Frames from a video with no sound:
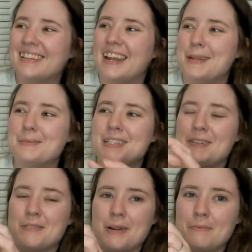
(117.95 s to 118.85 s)
the names
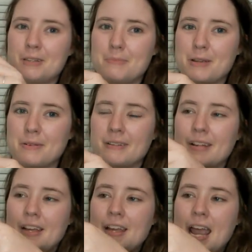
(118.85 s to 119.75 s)
of the red, the pink
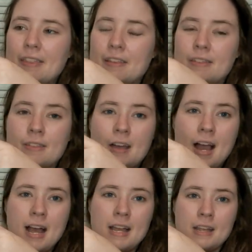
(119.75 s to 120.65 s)
one. And then the
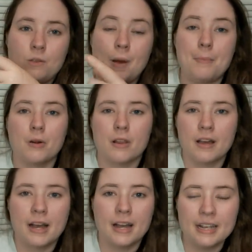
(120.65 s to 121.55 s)
eye, the white part of
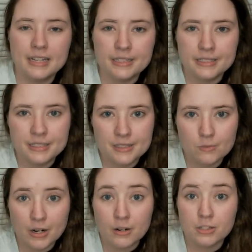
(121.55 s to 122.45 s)
the eye is
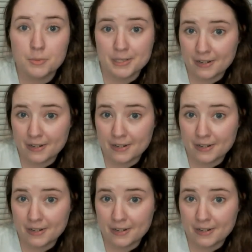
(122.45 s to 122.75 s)
red heart super